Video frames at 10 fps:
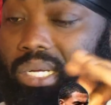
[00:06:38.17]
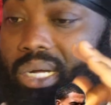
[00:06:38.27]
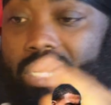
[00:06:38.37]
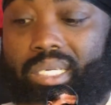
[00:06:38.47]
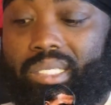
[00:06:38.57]

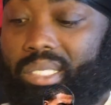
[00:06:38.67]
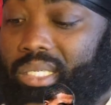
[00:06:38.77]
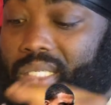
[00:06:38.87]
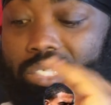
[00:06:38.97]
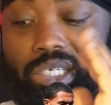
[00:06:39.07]

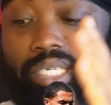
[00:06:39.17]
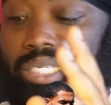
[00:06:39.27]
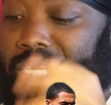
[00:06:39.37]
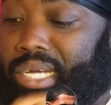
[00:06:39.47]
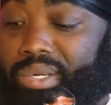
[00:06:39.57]
Honestly,
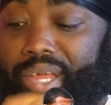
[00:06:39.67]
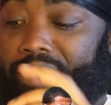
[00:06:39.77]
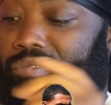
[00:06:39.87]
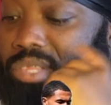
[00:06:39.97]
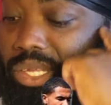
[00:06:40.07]
shut down
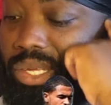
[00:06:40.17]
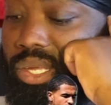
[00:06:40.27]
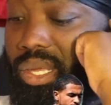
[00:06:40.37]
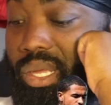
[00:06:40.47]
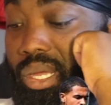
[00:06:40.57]
everything.
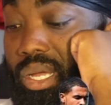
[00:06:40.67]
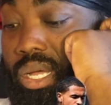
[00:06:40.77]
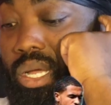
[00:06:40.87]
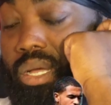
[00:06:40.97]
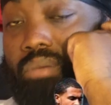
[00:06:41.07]

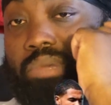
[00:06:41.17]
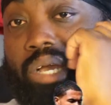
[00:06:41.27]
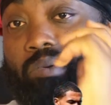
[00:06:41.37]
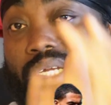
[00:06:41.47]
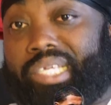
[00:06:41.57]

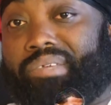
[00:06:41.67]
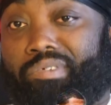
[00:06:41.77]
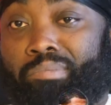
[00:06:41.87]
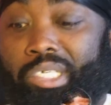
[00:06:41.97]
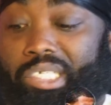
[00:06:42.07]
I want to give
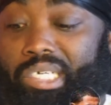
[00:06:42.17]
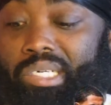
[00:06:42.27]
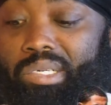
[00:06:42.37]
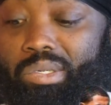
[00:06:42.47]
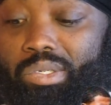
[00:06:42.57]
a big
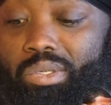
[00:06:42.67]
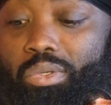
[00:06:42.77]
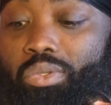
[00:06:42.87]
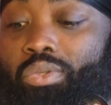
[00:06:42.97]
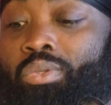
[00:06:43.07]
shout out
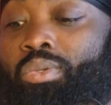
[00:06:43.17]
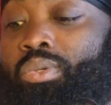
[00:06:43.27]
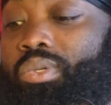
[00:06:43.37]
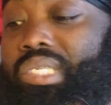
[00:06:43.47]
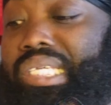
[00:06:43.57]
also
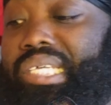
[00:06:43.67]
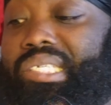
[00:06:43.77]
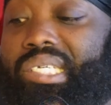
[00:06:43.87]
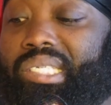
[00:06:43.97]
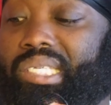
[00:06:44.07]
to
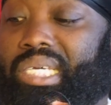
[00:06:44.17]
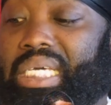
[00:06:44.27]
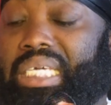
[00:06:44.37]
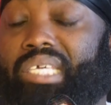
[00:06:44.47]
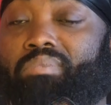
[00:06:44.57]
Sanchez.
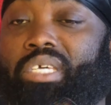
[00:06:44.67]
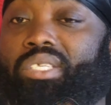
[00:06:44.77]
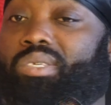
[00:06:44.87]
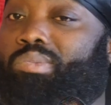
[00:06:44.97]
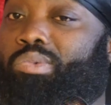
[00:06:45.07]
He
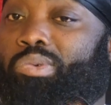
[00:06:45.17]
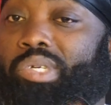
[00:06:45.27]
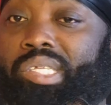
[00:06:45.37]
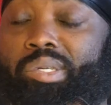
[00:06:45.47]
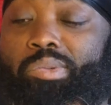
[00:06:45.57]
made some
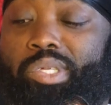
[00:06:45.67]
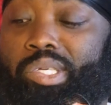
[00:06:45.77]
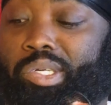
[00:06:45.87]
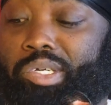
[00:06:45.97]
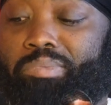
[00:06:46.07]
really,
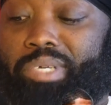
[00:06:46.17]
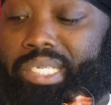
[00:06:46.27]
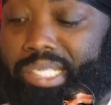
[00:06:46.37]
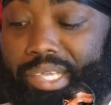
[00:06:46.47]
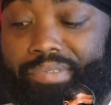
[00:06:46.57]
really good
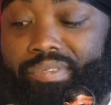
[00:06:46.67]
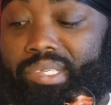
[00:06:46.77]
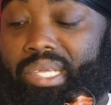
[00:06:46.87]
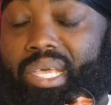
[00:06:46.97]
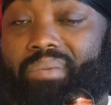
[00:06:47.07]
big
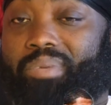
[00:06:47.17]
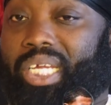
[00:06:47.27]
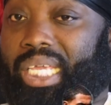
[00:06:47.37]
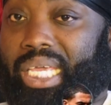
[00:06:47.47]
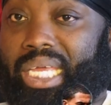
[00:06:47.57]
saves. But
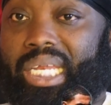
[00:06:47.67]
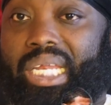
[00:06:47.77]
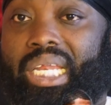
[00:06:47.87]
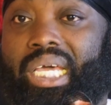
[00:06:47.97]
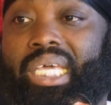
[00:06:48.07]

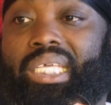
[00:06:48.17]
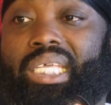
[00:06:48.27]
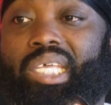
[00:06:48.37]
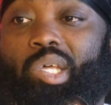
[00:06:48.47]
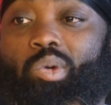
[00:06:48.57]
again,
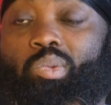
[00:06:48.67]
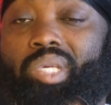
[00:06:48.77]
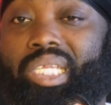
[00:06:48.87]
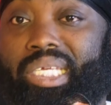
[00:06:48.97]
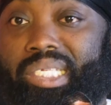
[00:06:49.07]
like,
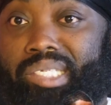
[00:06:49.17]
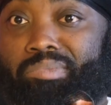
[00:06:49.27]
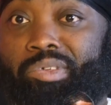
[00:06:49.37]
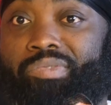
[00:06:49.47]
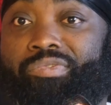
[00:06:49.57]
we need to
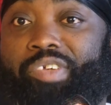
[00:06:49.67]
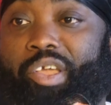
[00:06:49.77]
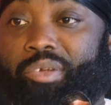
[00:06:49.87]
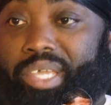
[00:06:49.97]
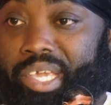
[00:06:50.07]
be
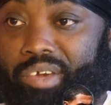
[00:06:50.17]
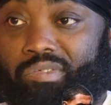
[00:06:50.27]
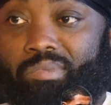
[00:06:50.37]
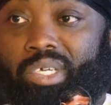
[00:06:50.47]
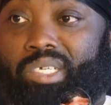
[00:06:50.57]
very
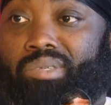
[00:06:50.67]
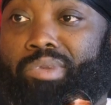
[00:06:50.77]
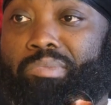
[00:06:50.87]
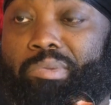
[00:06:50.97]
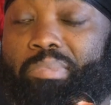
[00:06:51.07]
careful, because
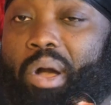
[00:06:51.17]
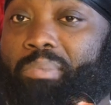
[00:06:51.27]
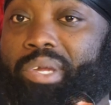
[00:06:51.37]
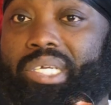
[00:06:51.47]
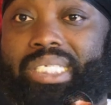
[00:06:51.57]
remember,
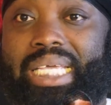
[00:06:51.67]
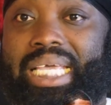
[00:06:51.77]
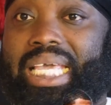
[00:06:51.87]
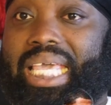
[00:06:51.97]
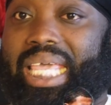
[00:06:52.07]
Palmeiras
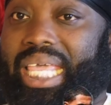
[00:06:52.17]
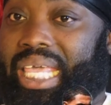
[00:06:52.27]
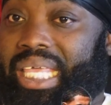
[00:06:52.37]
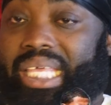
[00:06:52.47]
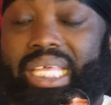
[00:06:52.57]

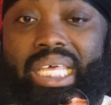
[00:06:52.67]
ain't,